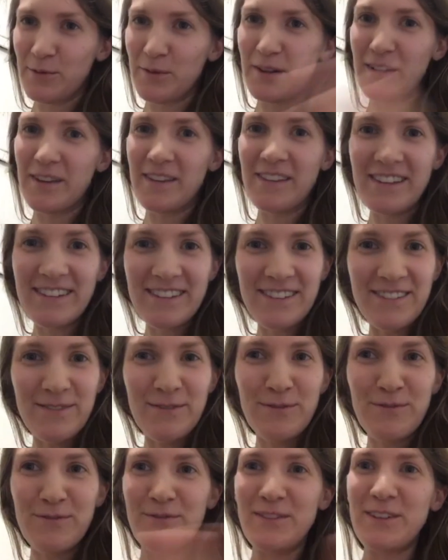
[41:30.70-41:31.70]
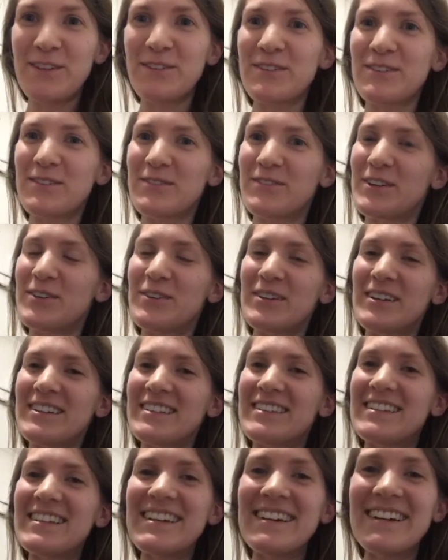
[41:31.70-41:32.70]
one of these
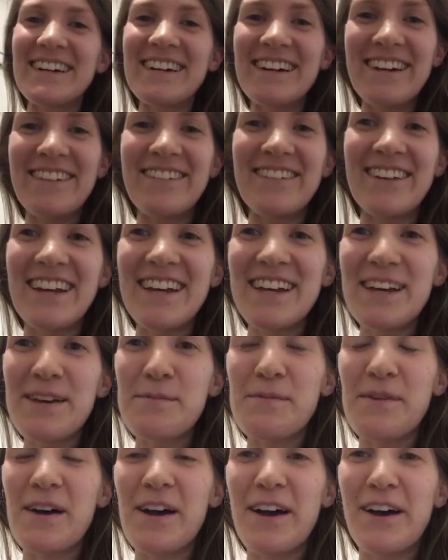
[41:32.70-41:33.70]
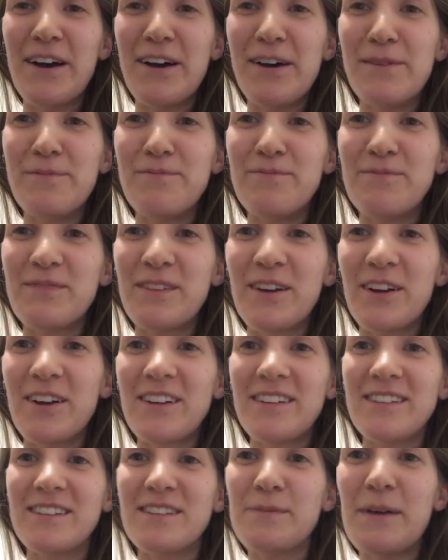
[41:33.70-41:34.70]
viewers here have, um, are
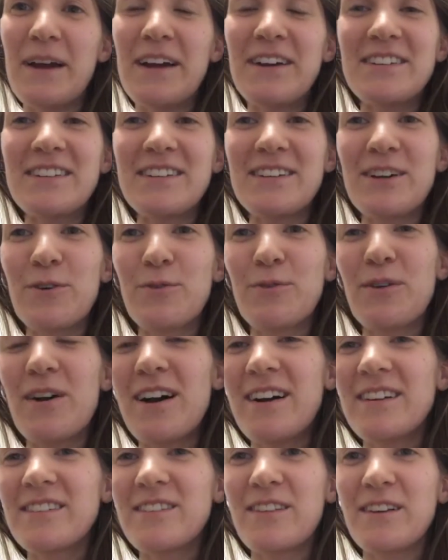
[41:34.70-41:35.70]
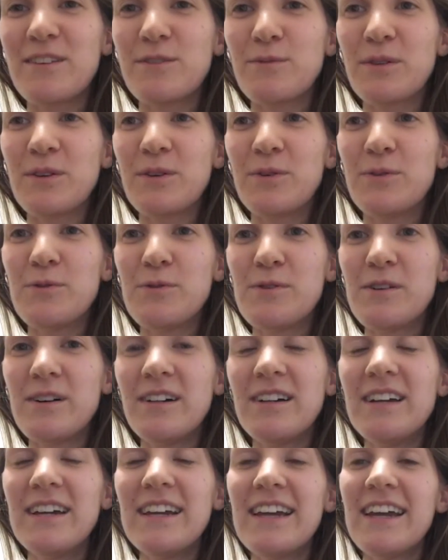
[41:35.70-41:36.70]
inspired to go raw, so that's really
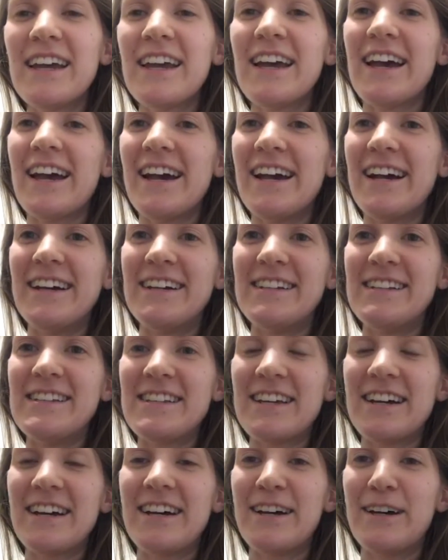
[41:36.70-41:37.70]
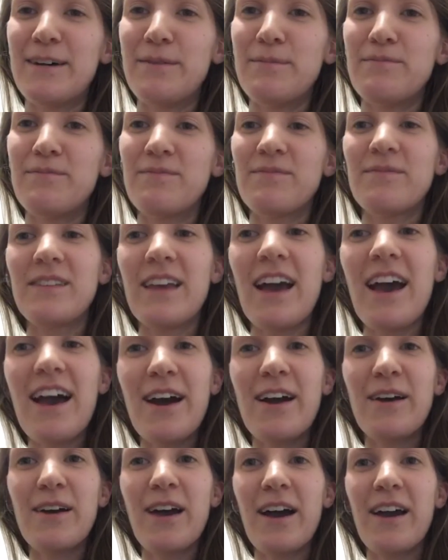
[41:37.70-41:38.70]
cool. And um,
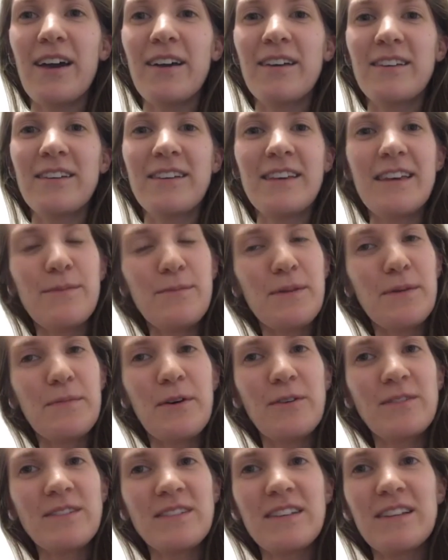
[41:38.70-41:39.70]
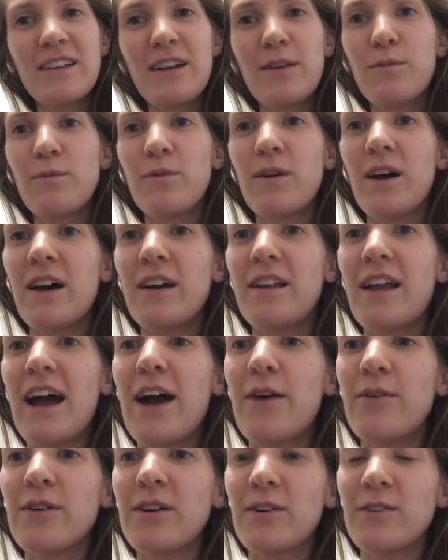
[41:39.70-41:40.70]
yeah, I keep me posted on on
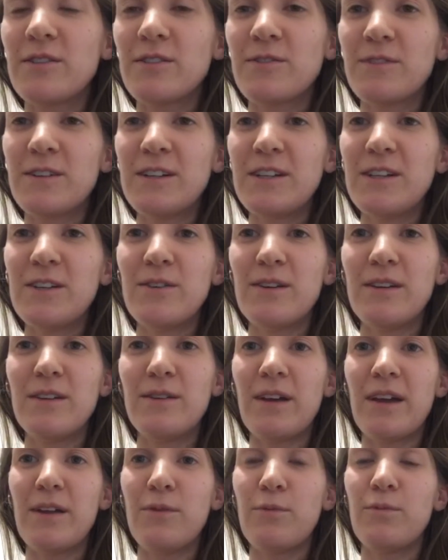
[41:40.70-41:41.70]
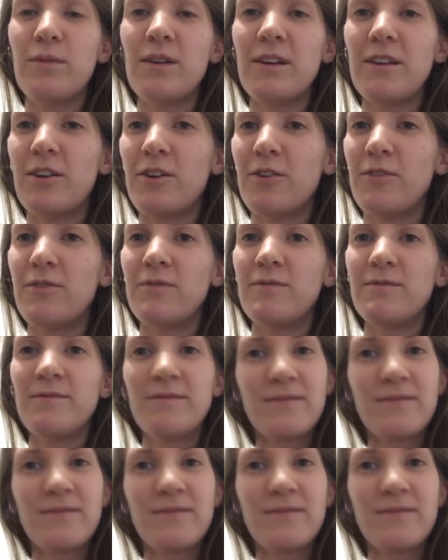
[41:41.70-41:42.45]
how it goes for you, and and you know,